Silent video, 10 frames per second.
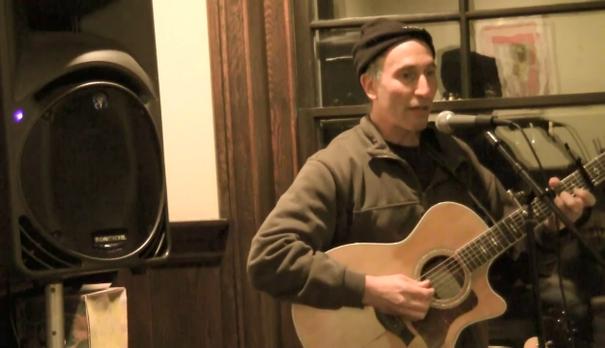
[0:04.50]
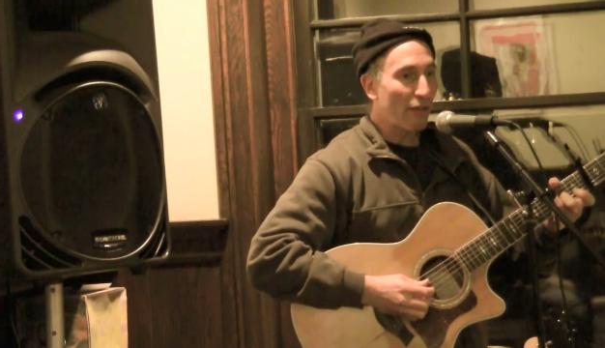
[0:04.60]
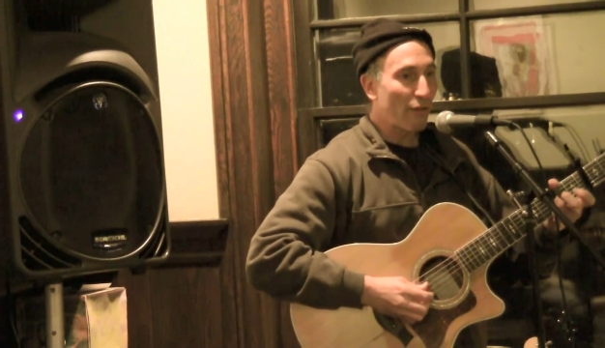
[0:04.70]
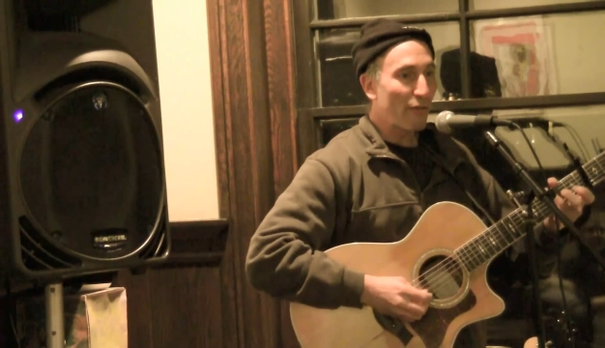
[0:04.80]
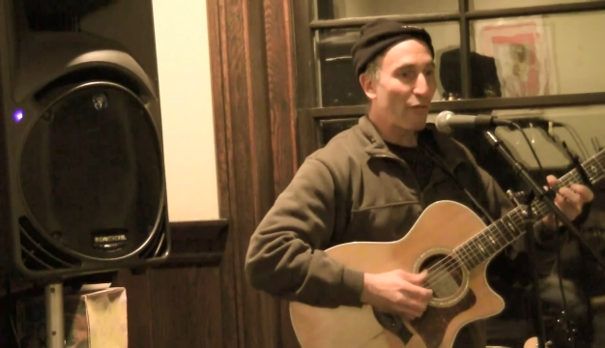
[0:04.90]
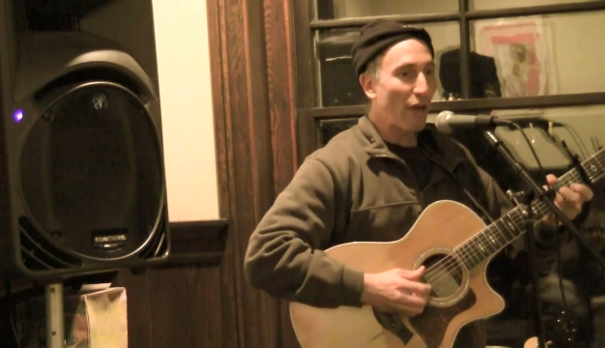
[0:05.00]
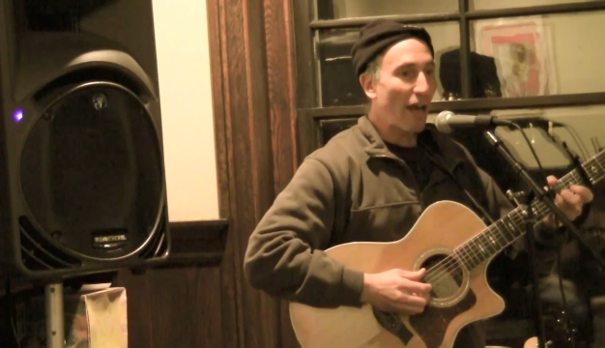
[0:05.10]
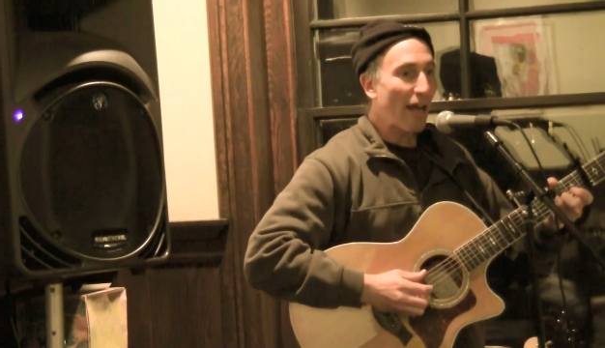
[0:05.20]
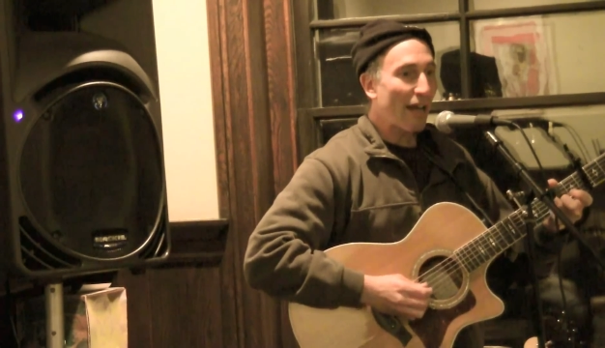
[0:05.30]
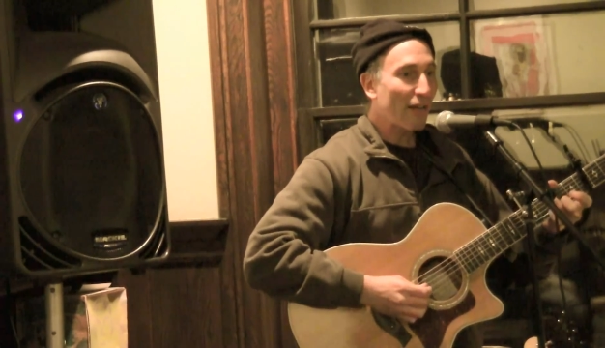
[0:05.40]
bucket of
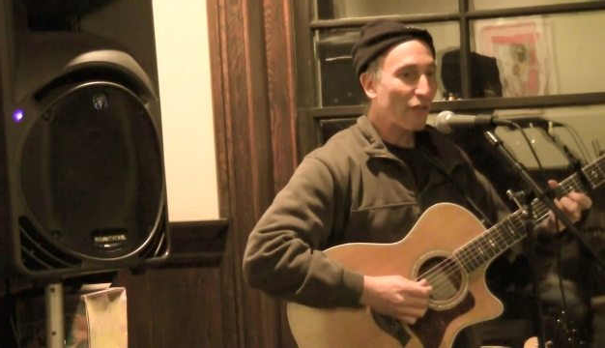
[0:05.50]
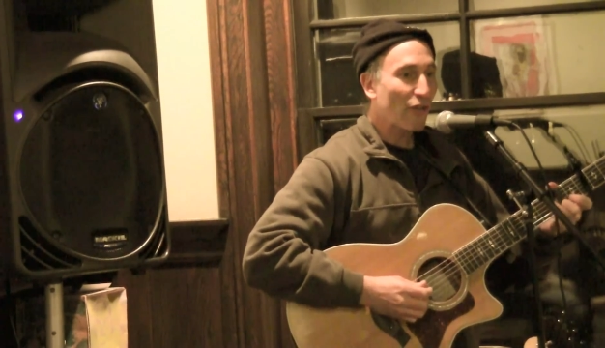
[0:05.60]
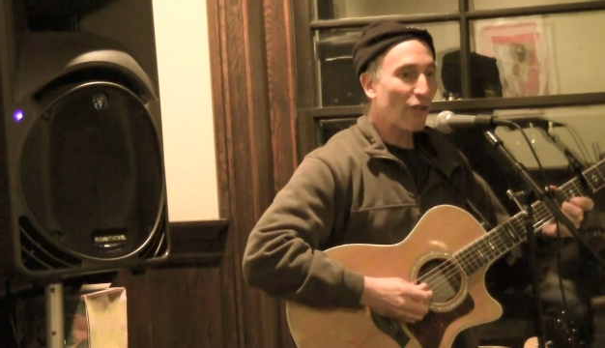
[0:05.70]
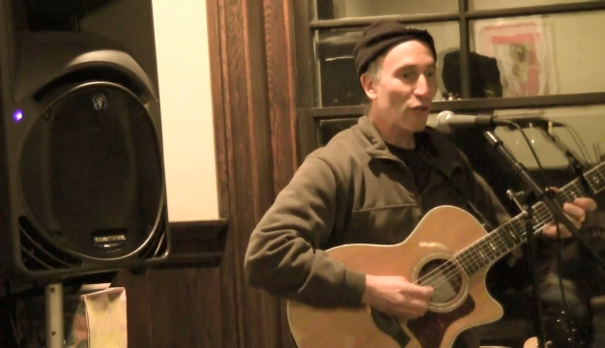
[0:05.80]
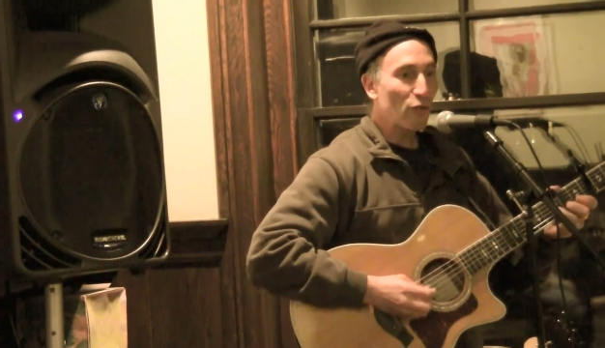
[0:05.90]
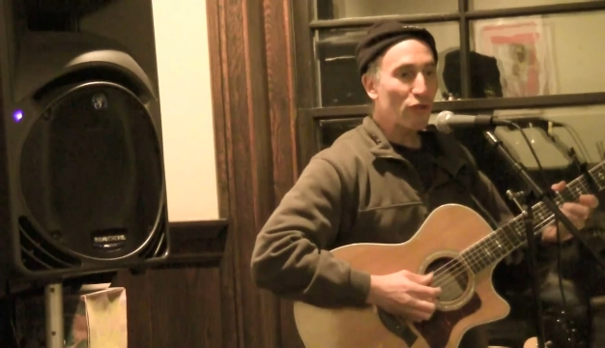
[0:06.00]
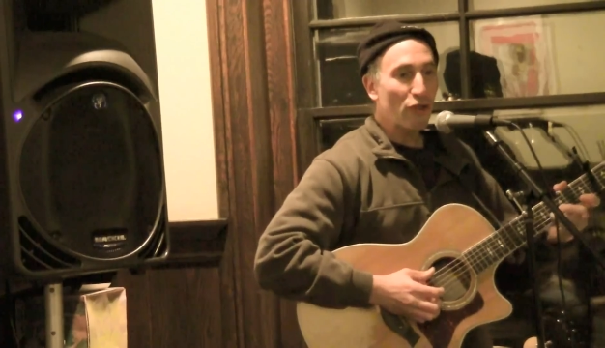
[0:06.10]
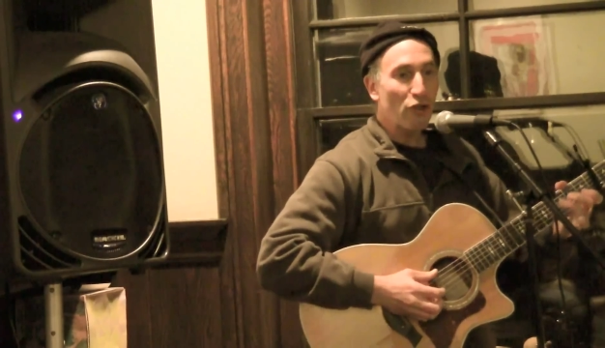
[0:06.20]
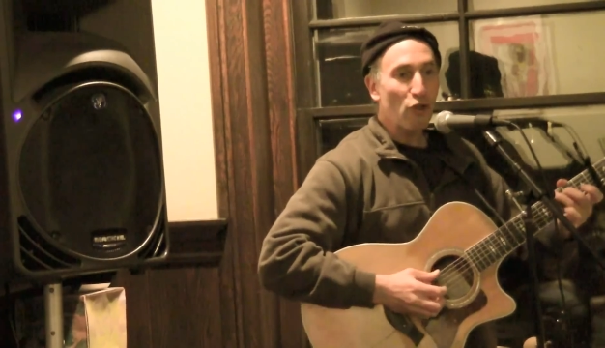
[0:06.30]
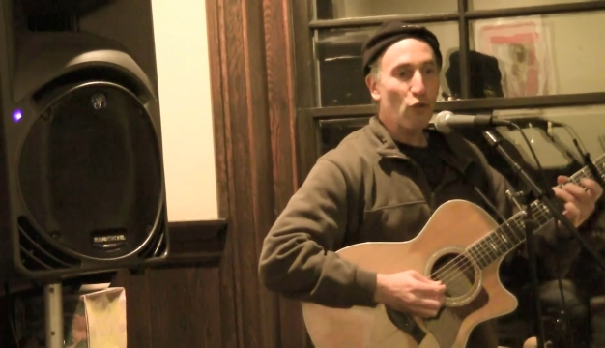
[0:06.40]
rags. He
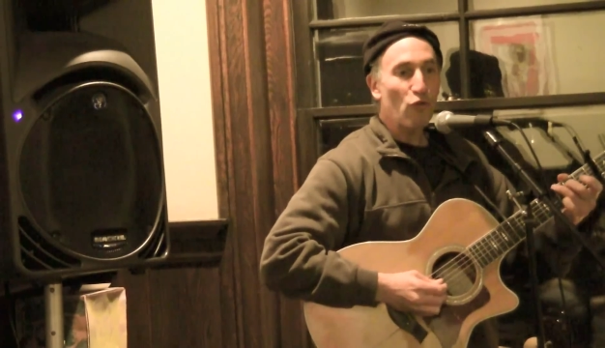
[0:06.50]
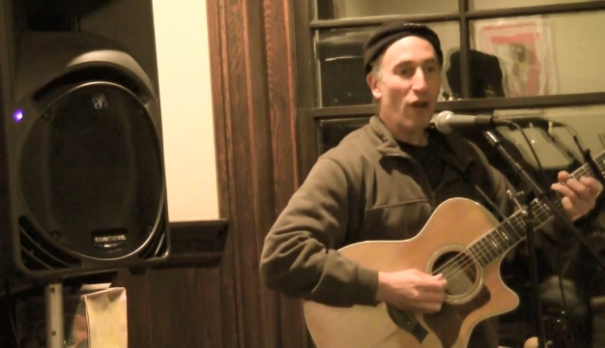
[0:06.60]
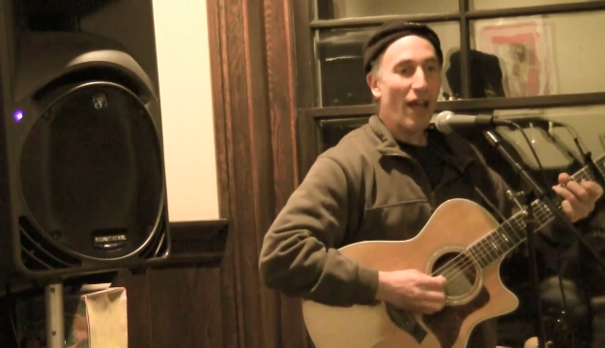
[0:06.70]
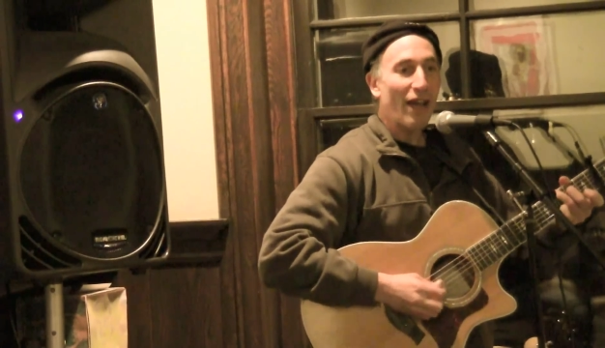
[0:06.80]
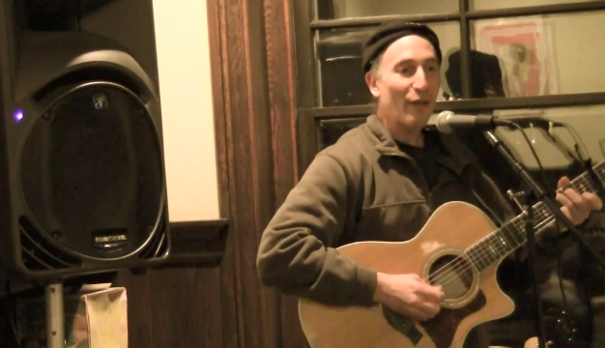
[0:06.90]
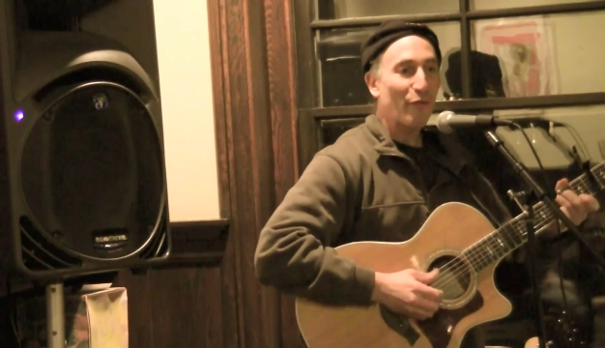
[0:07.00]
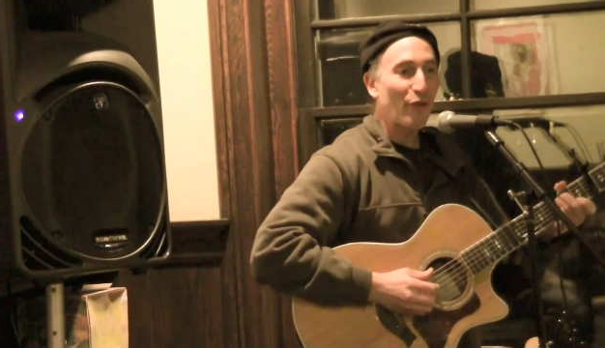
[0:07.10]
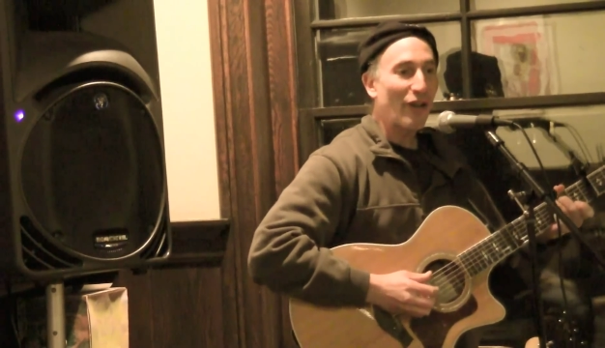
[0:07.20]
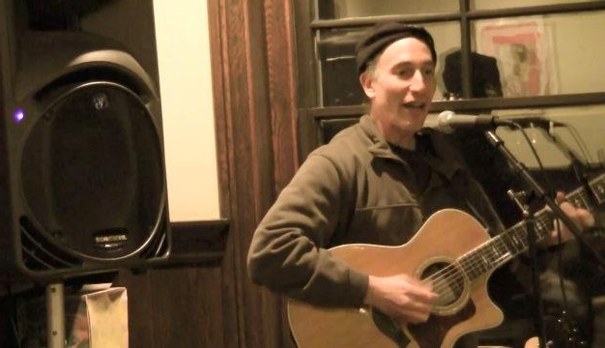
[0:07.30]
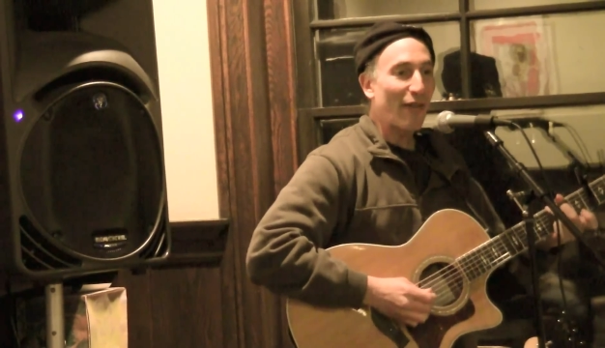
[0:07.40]
used a new rag
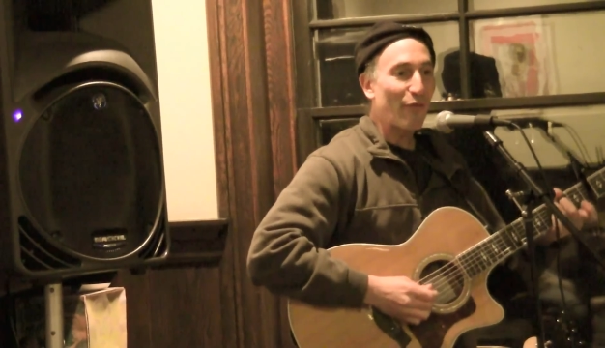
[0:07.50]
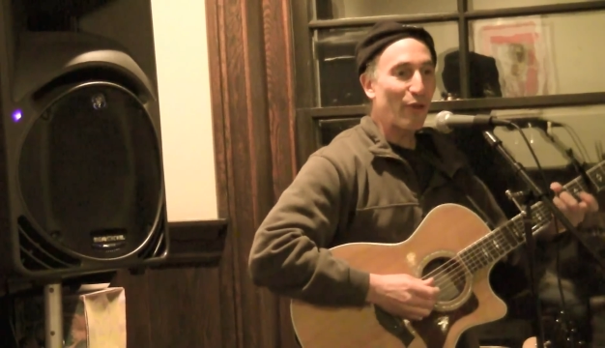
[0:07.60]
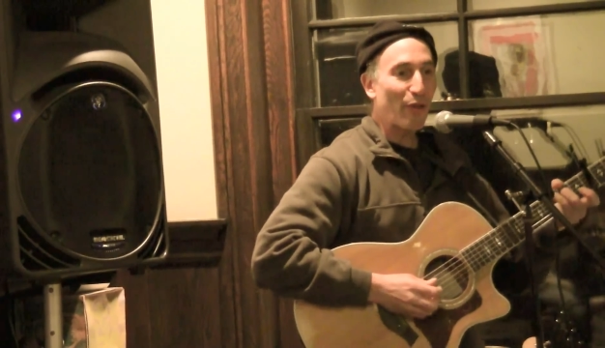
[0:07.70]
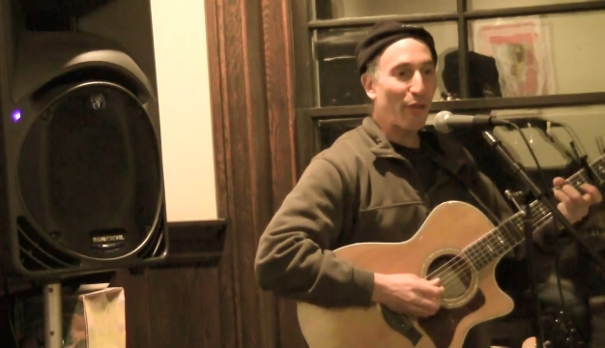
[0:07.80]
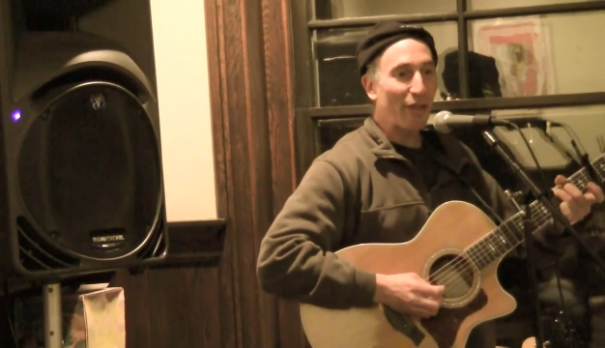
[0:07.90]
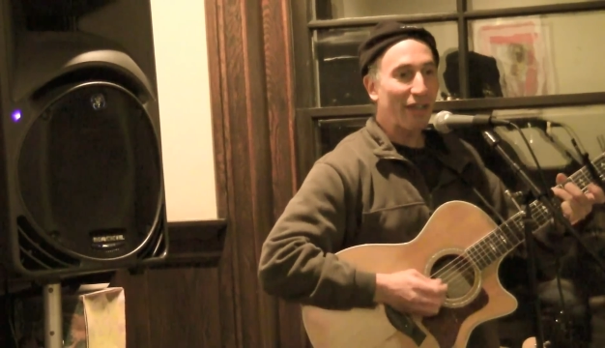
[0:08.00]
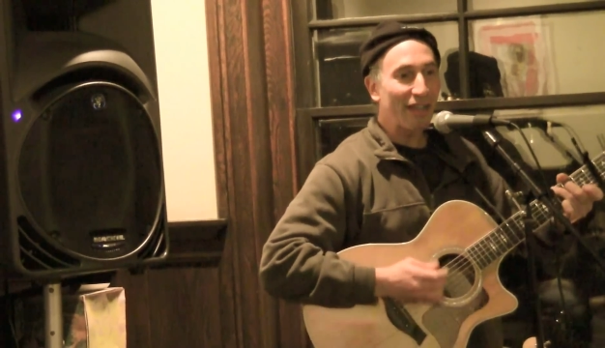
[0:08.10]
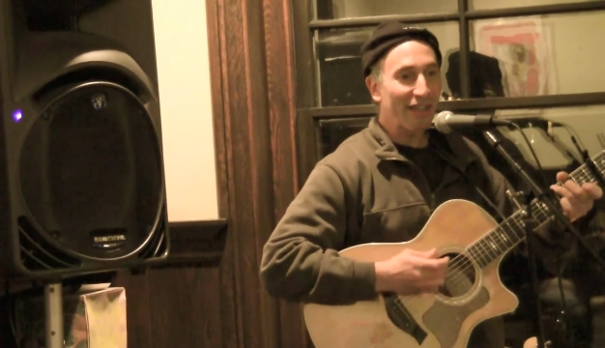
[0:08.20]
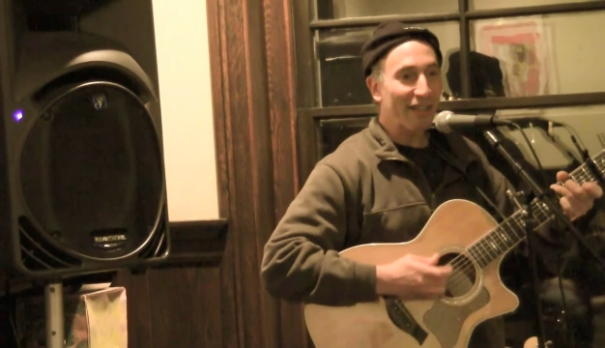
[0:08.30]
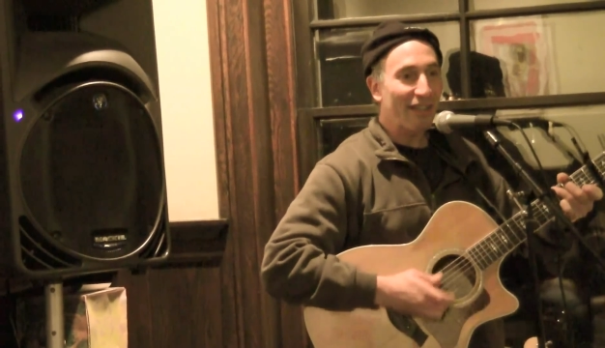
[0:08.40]
for everything
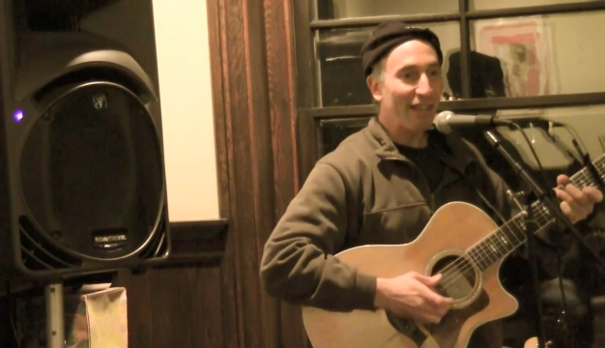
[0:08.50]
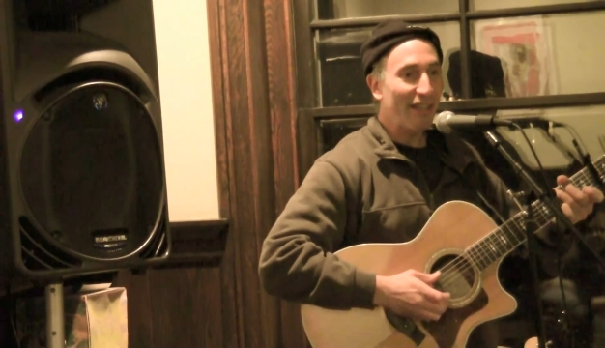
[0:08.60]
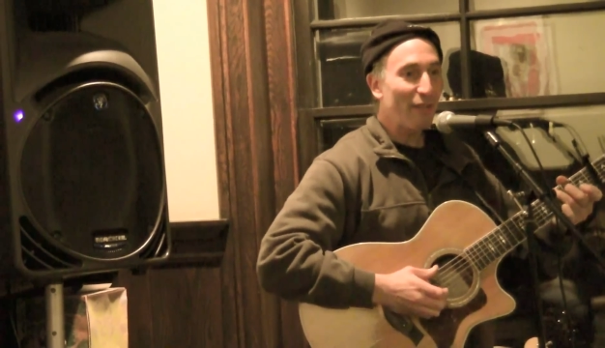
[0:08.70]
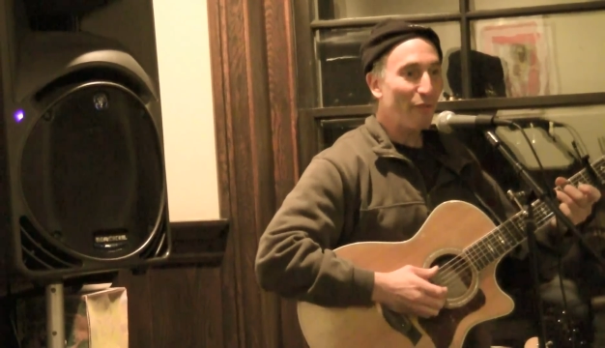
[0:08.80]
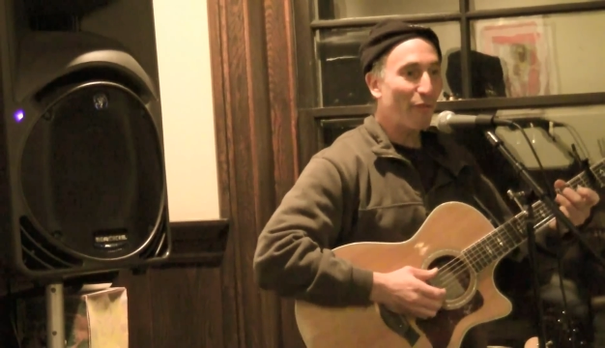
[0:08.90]
he cleaned.